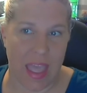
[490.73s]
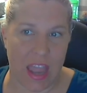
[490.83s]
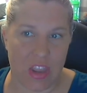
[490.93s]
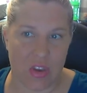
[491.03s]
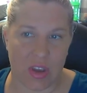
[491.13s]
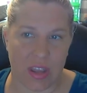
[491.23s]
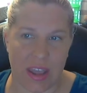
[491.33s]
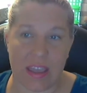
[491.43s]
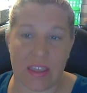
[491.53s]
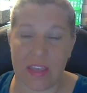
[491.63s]
And
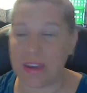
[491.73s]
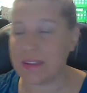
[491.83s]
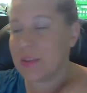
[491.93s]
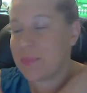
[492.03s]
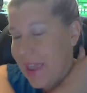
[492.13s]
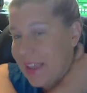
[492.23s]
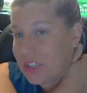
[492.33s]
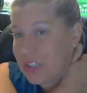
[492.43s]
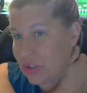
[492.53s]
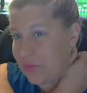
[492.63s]
that is a paid
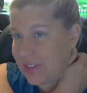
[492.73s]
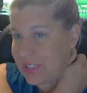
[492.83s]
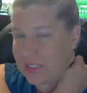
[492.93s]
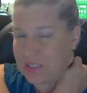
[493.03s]
service.